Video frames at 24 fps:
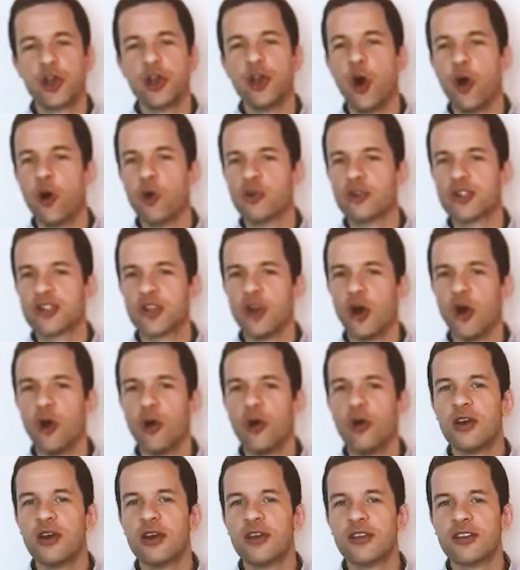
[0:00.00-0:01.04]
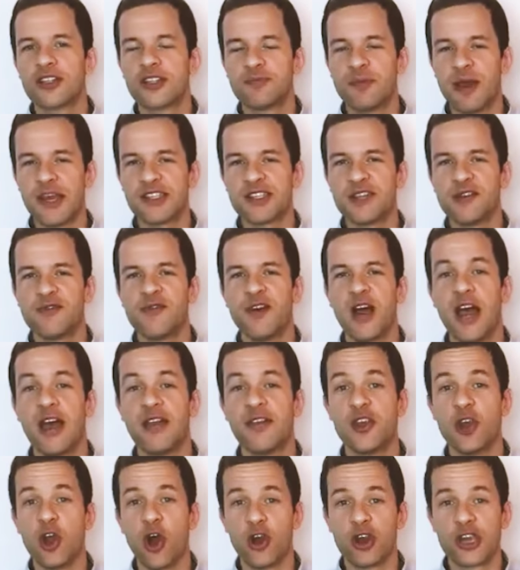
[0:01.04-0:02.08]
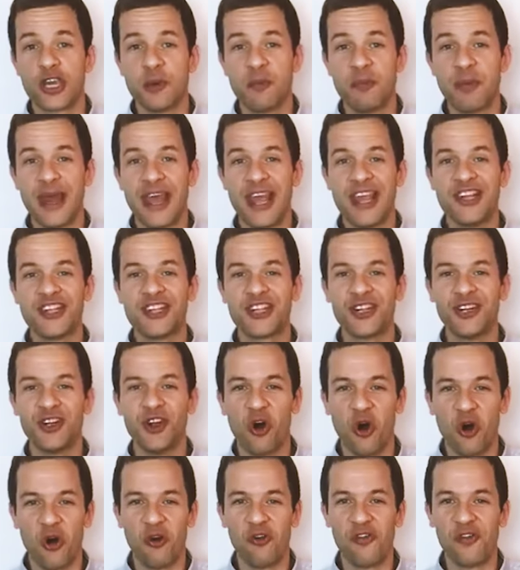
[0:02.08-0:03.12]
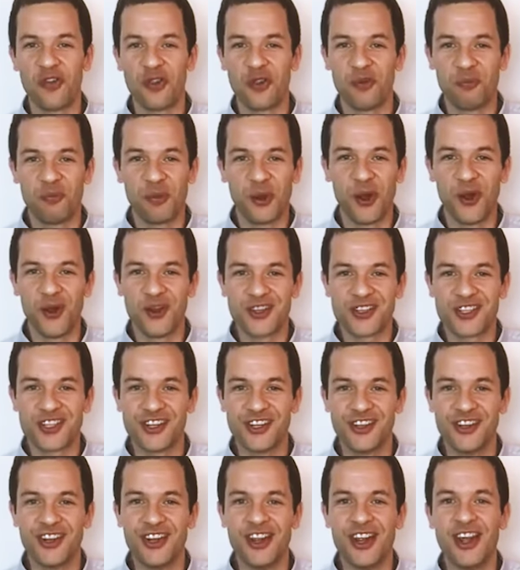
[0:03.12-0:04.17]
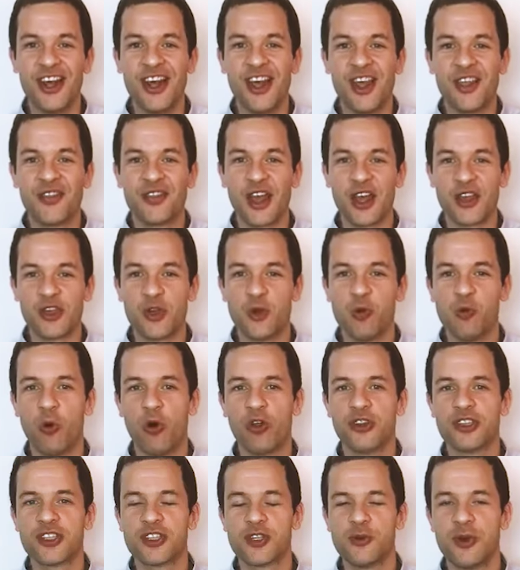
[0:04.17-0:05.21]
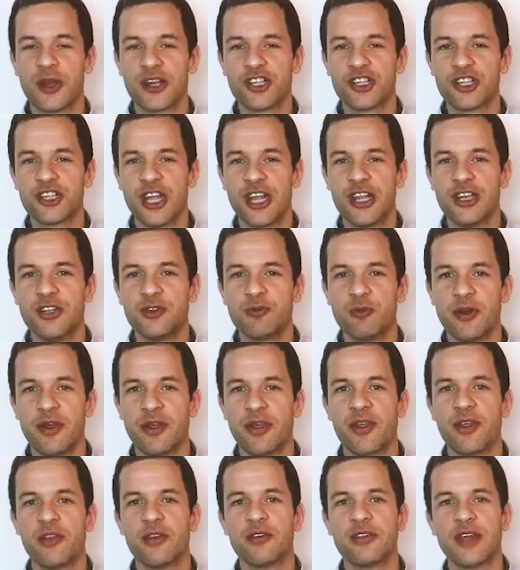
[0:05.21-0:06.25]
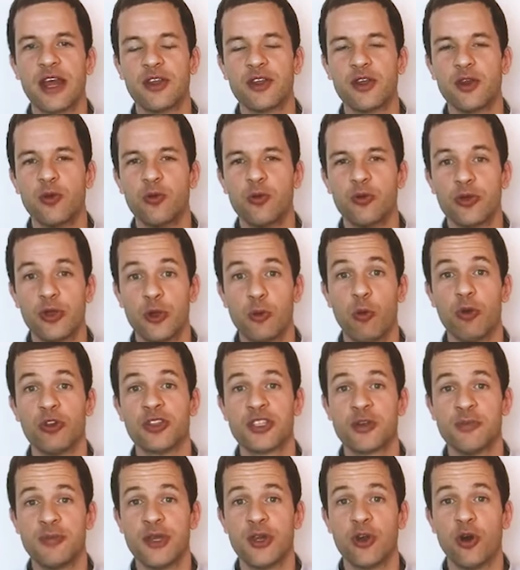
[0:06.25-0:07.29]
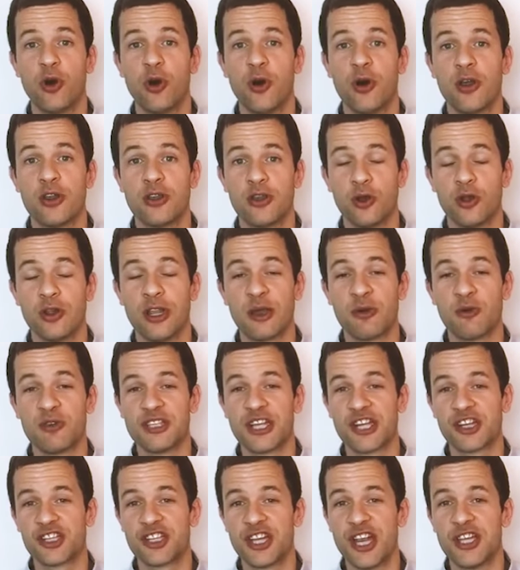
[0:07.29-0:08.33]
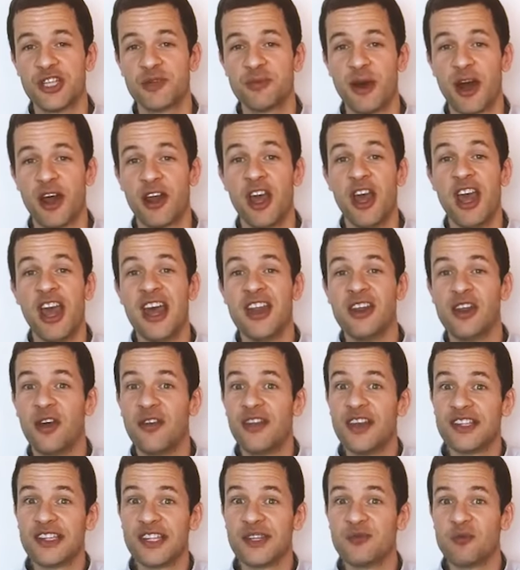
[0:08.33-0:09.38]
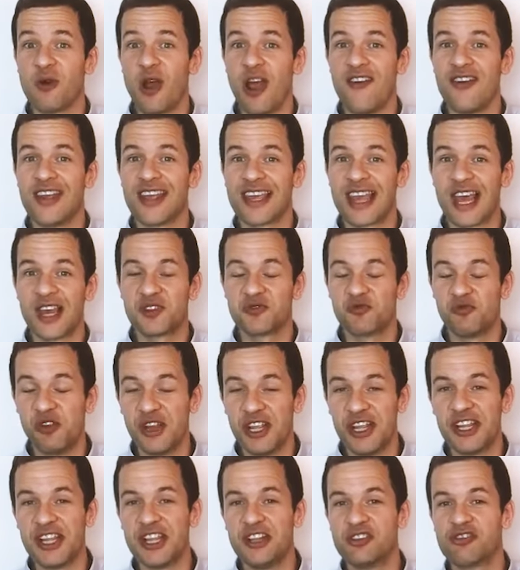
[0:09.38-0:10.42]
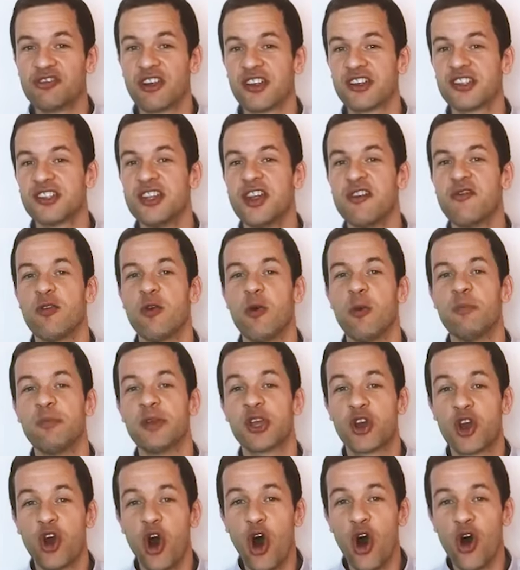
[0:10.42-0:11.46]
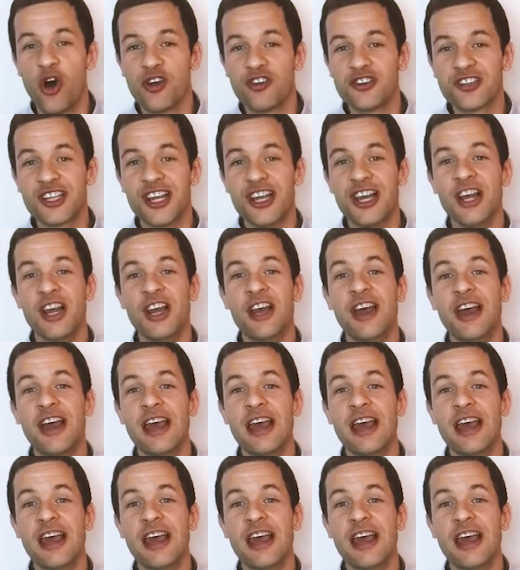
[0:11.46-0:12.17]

can also specify the occupation of the person that you want to exchange with, that you want to be your language exchange partner. Now, this is where it gets really interesting, everyone, because